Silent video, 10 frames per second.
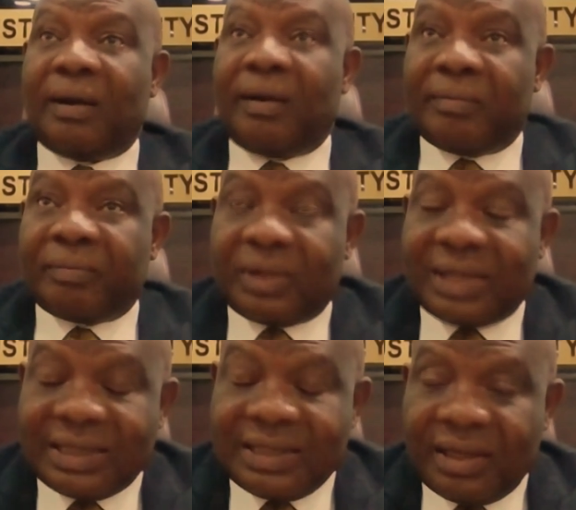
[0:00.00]
of
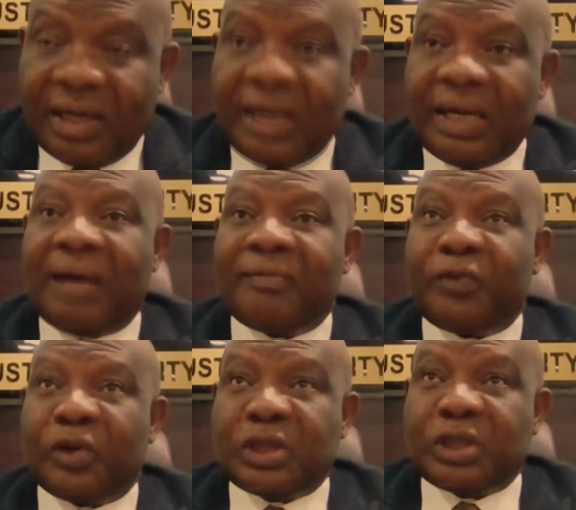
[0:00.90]
39 and
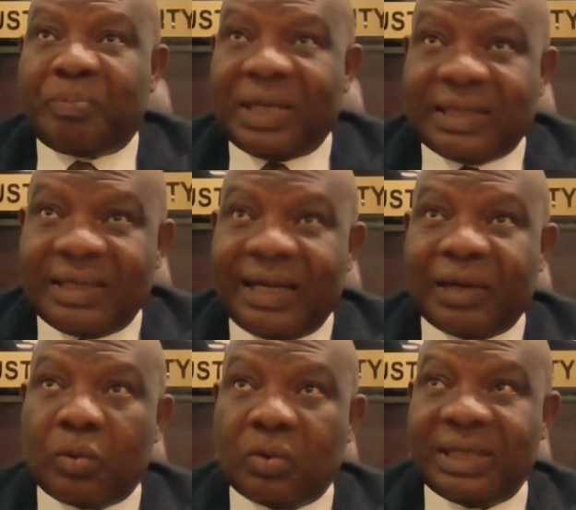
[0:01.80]
40% I
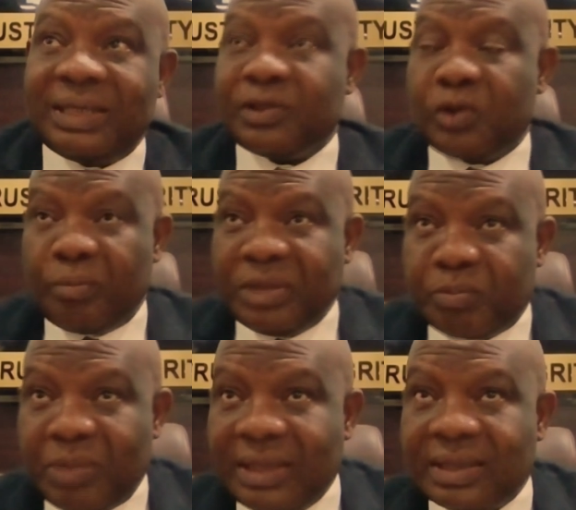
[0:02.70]
quoted is not
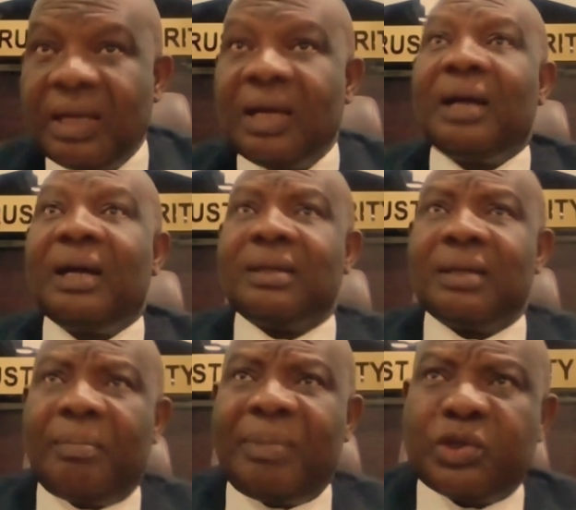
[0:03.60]
misplaced.
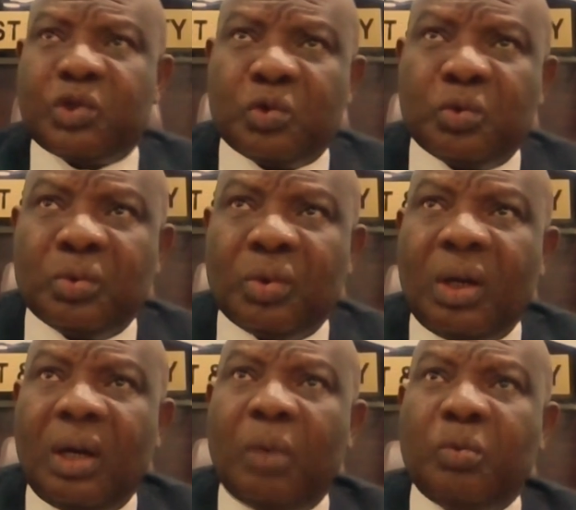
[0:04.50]
Number two,
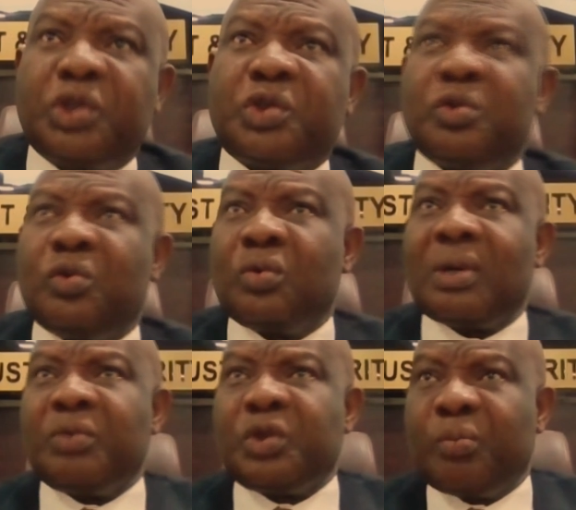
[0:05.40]
we
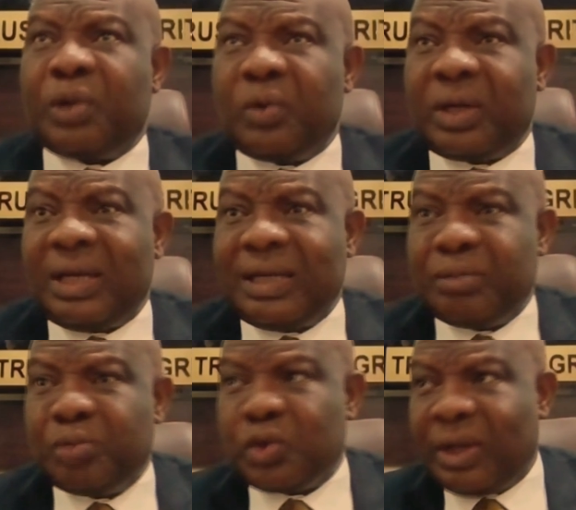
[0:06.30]
should be looking at the
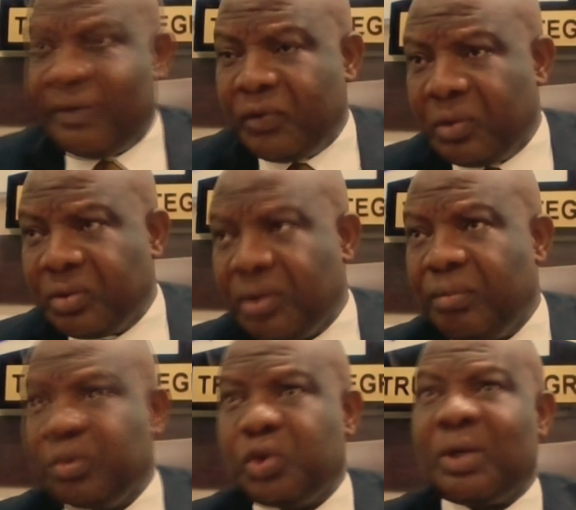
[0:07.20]

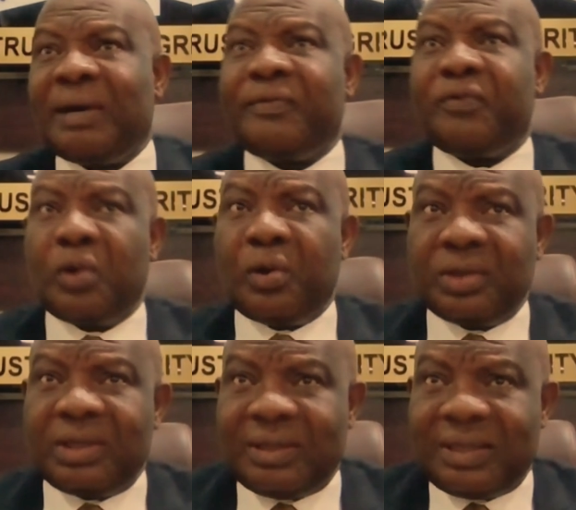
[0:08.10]
mutual
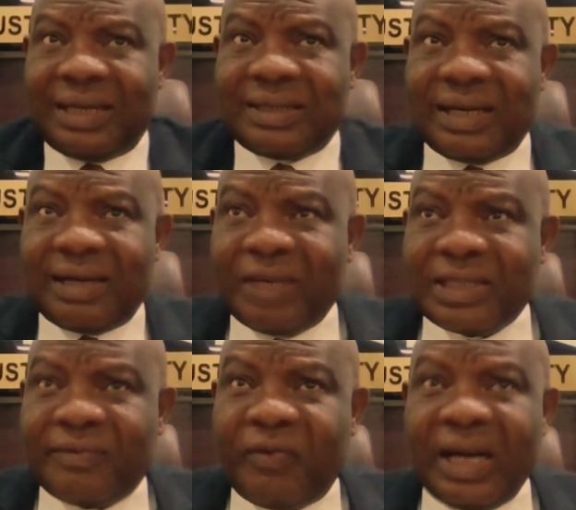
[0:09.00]
fund that
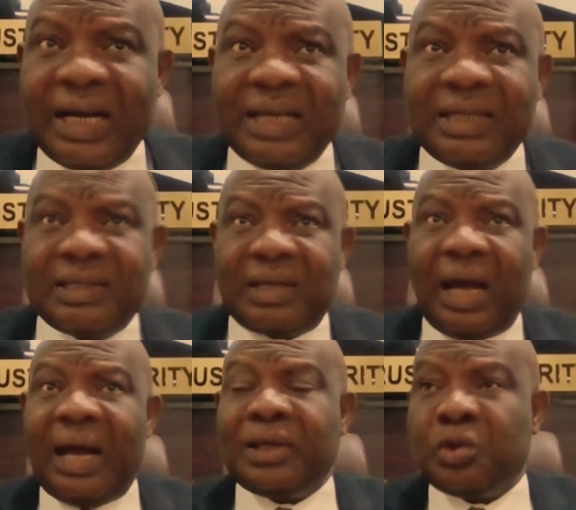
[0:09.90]
diversifies
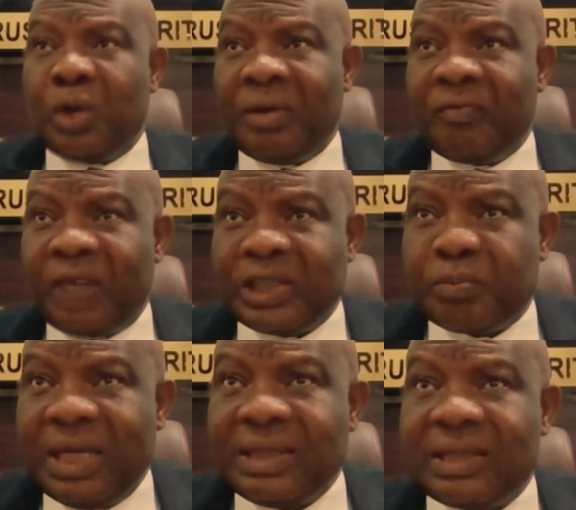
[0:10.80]
your
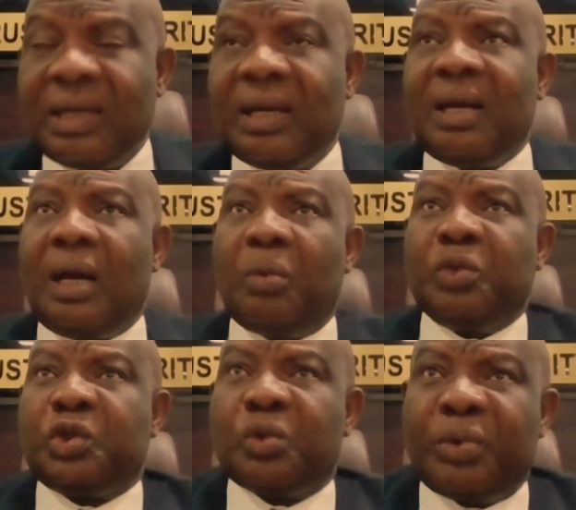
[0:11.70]
investment.
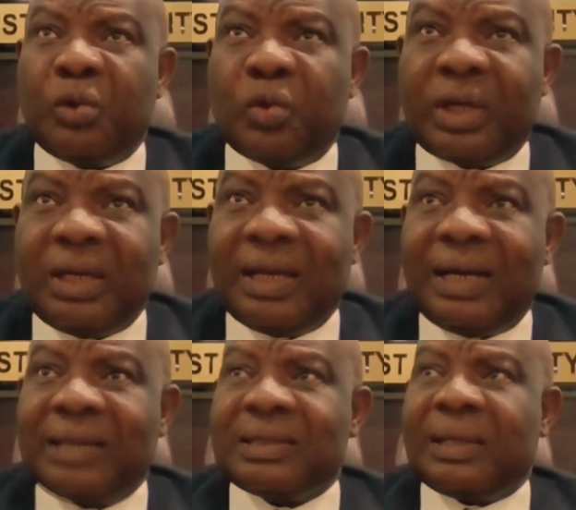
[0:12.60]
We should be looking
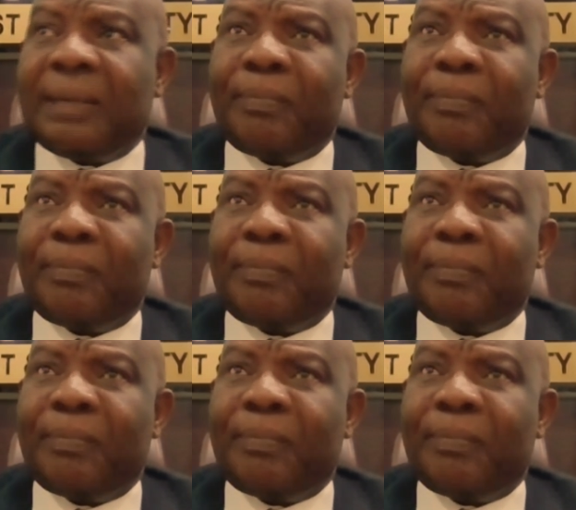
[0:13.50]
at